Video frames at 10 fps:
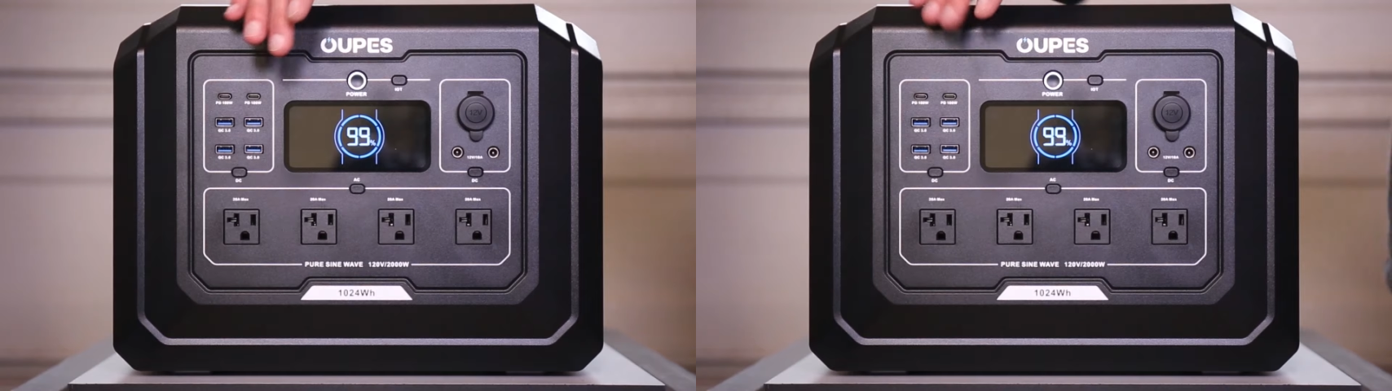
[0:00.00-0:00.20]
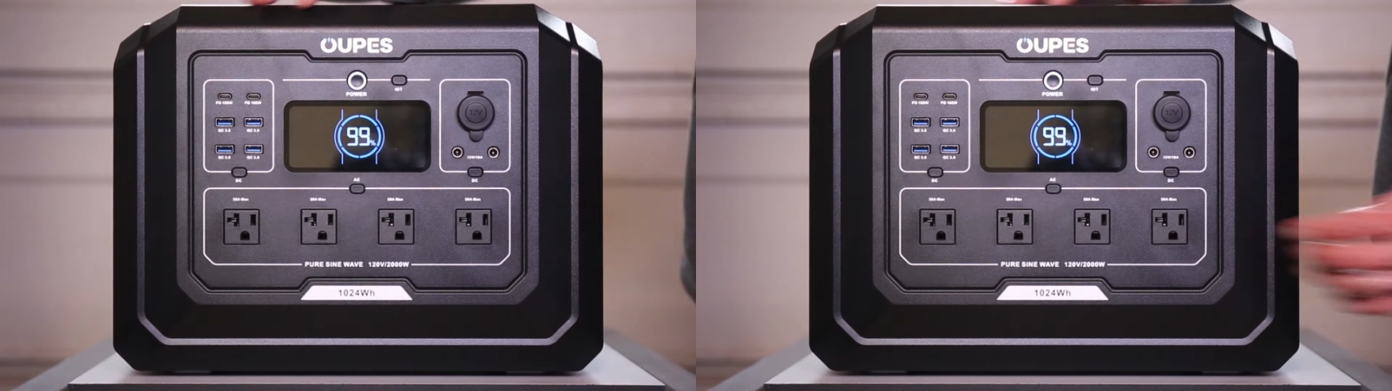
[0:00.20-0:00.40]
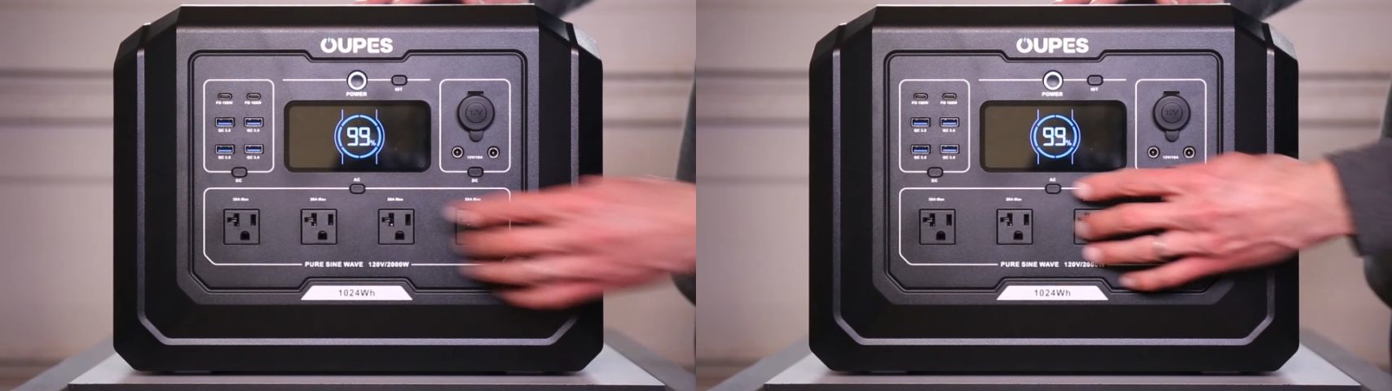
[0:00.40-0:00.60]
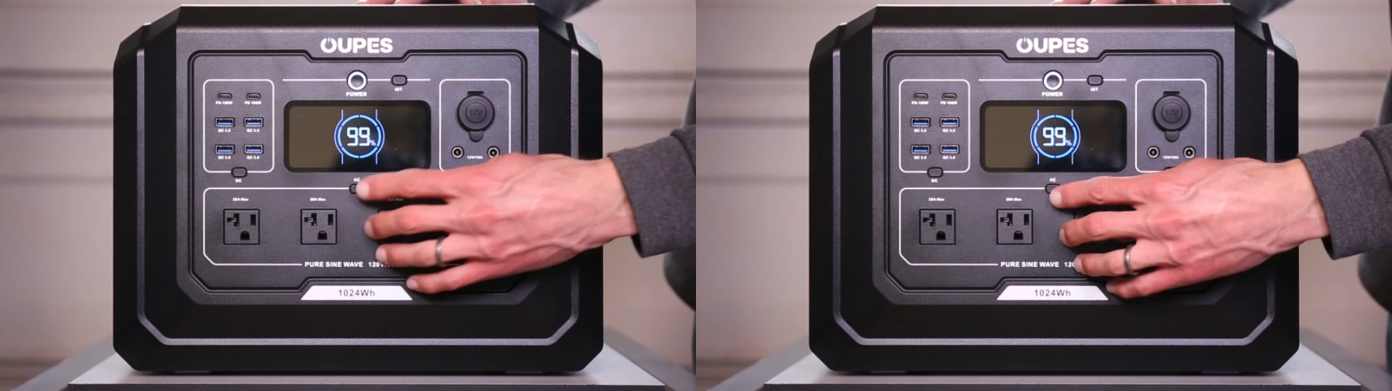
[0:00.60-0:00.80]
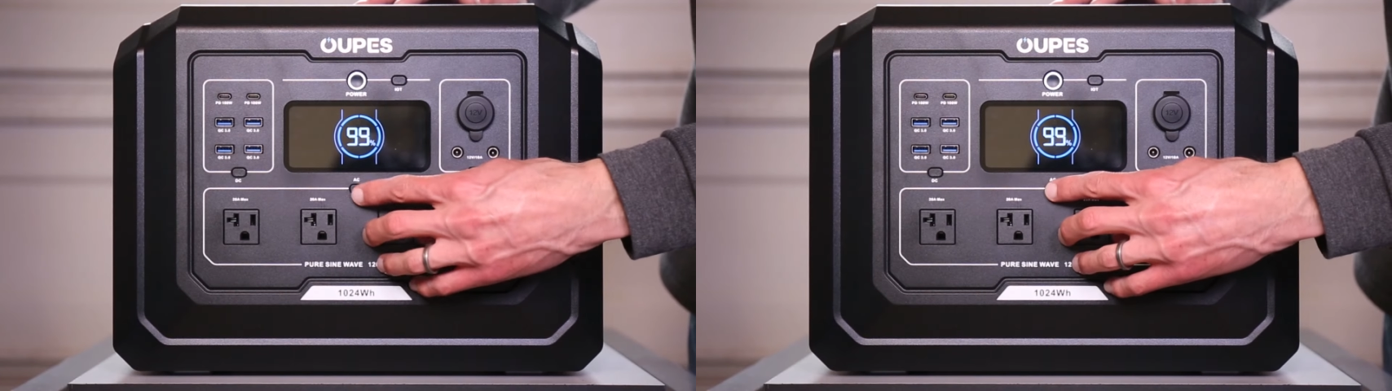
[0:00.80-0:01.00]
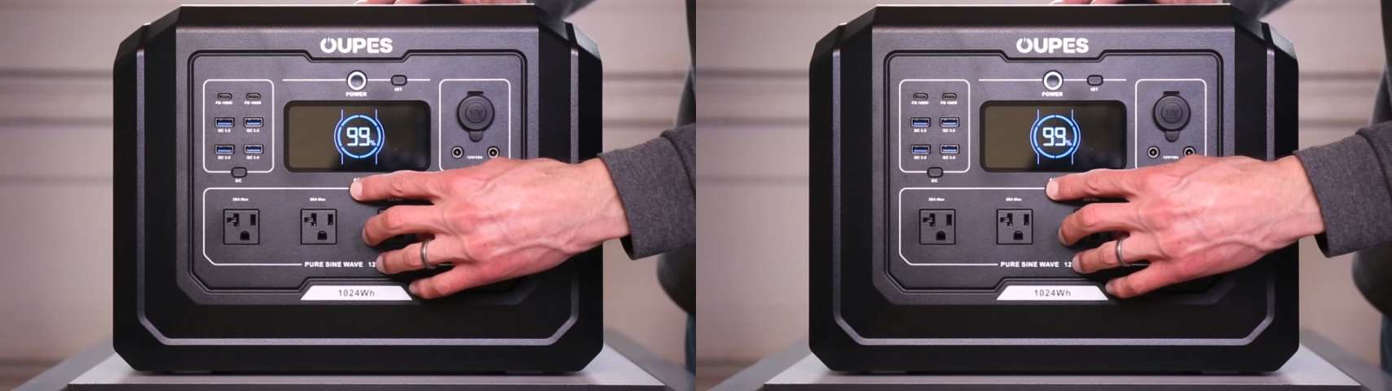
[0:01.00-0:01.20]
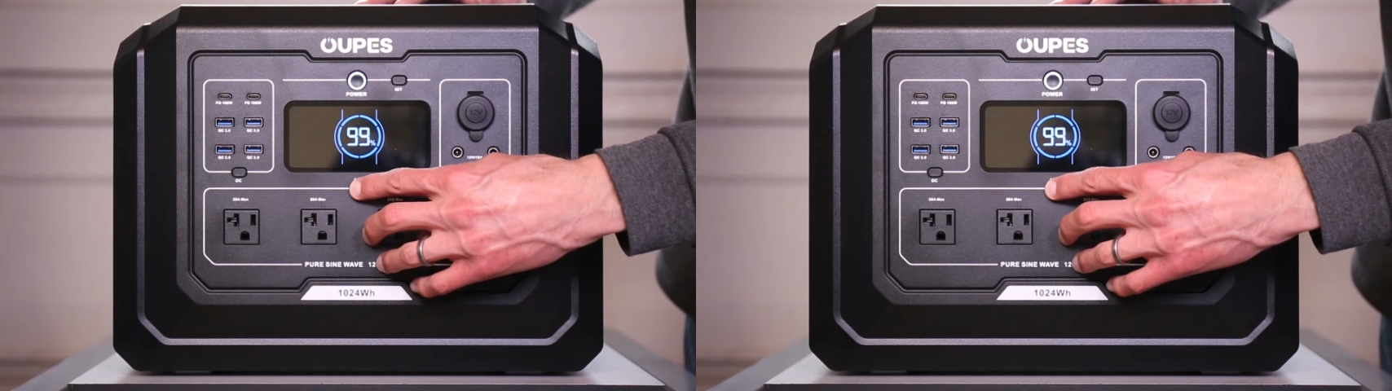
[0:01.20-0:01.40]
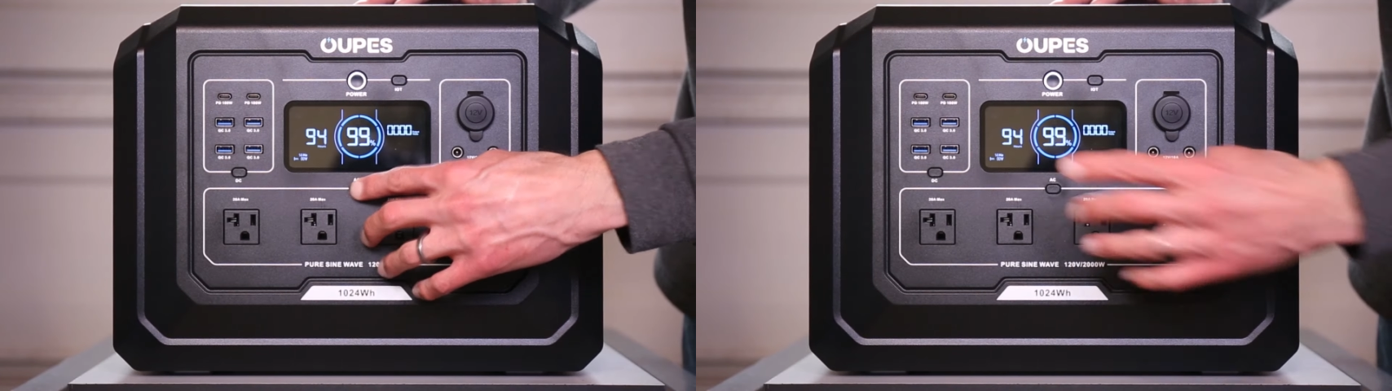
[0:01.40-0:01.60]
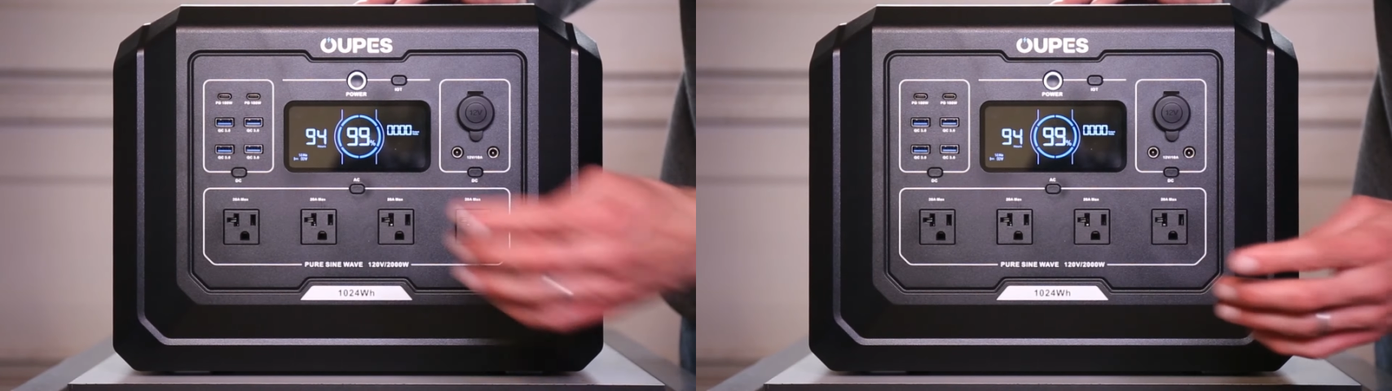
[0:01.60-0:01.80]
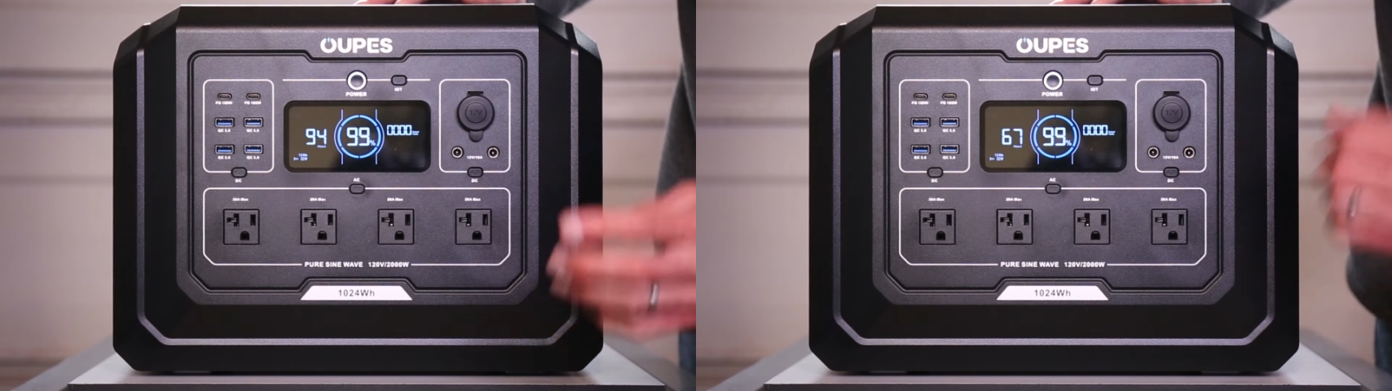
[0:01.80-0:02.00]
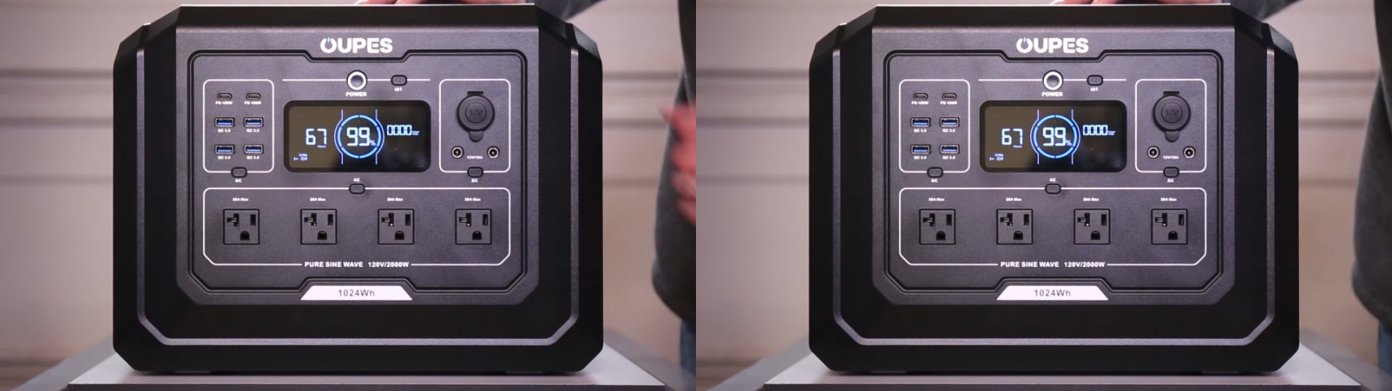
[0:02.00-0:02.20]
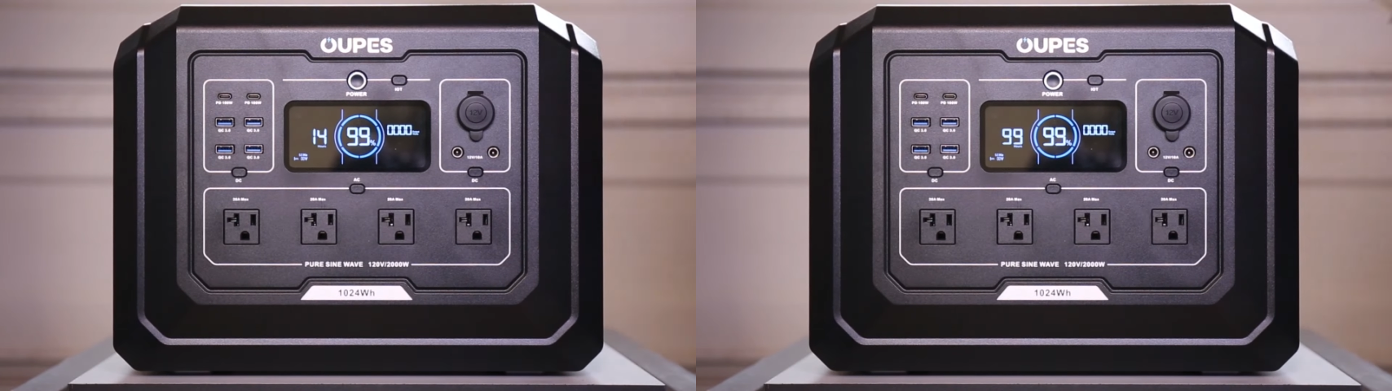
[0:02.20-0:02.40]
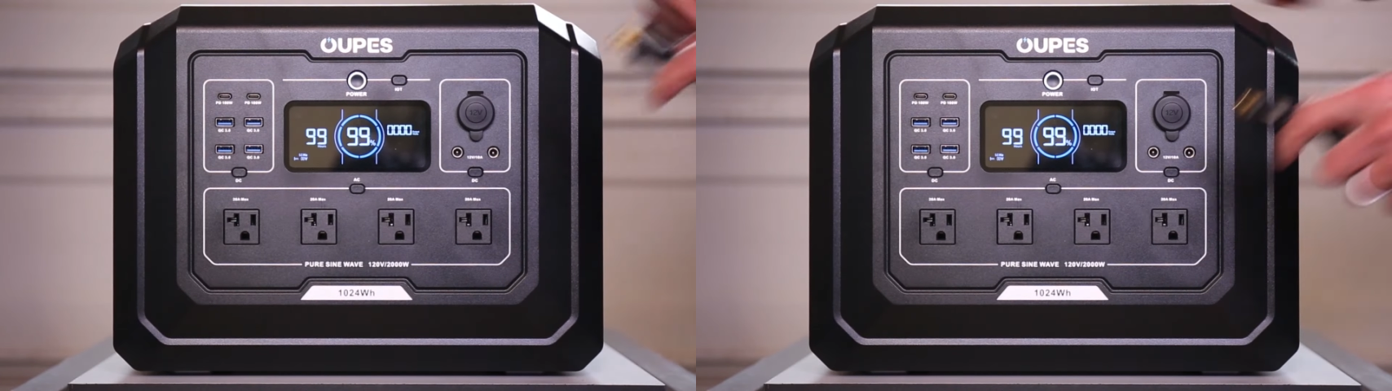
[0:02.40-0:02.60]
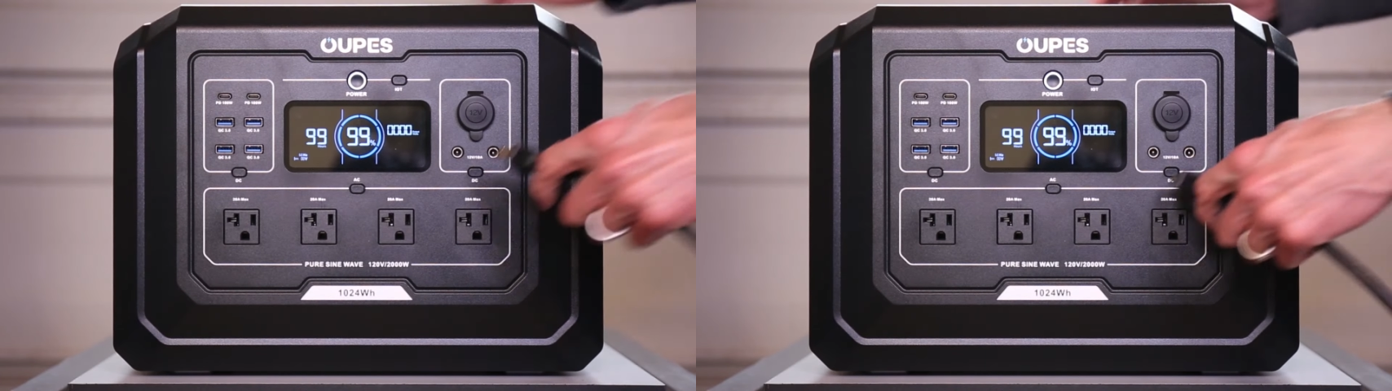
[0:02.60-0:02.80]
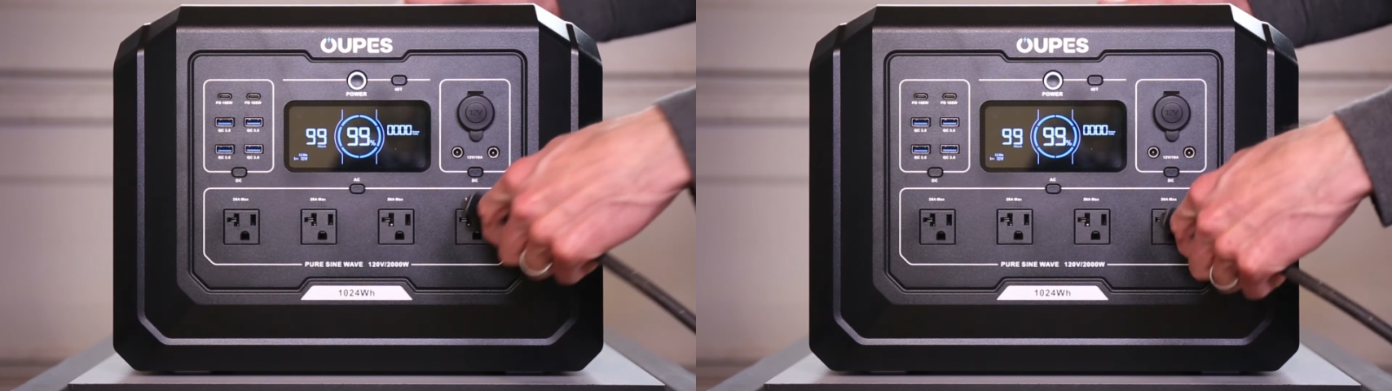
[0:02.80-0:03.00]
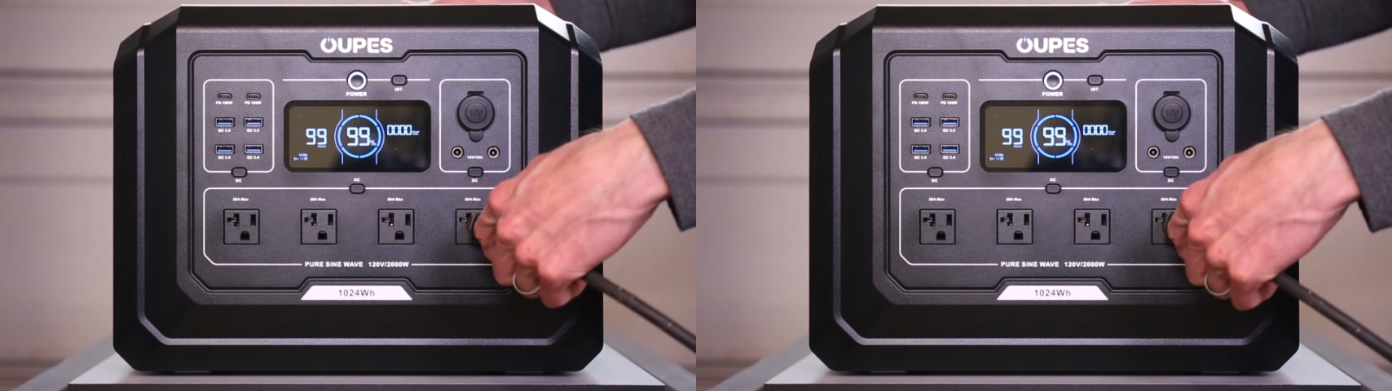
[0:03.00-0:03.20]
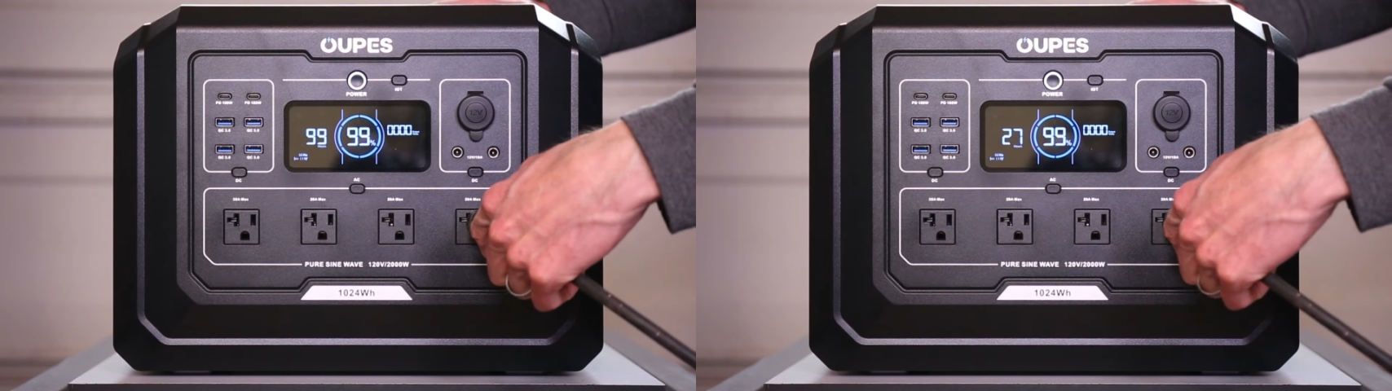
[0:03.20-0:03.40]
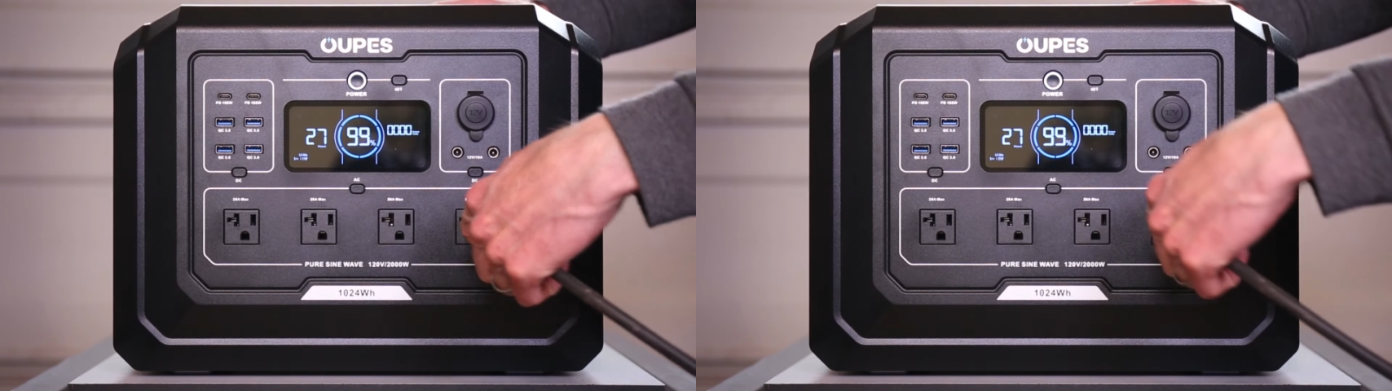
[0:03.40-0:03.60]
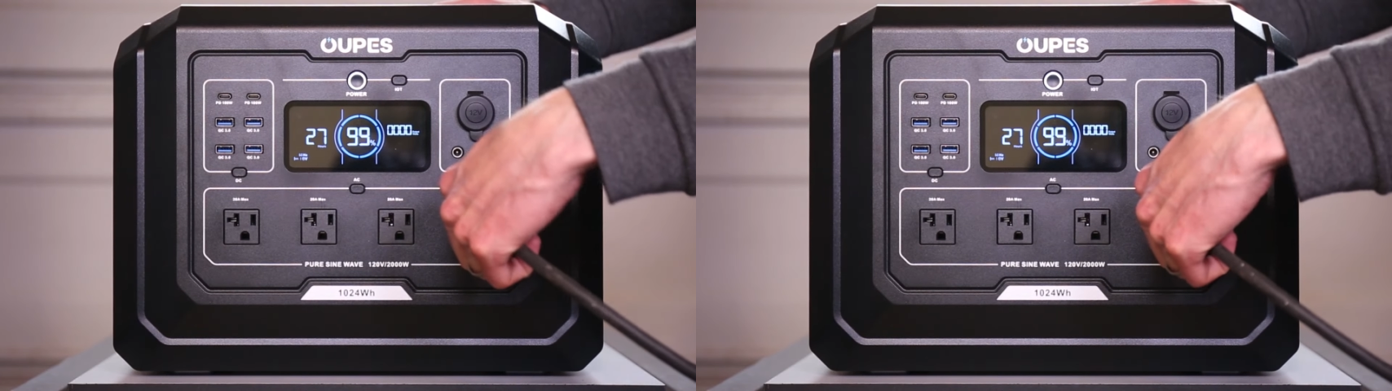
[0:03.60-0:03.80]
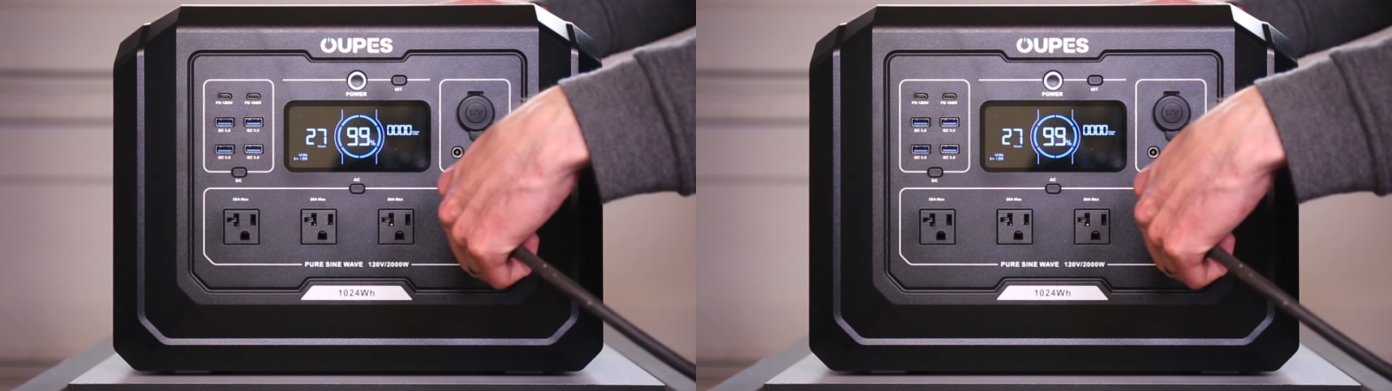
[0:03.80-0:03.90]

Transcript: (no speaker visible)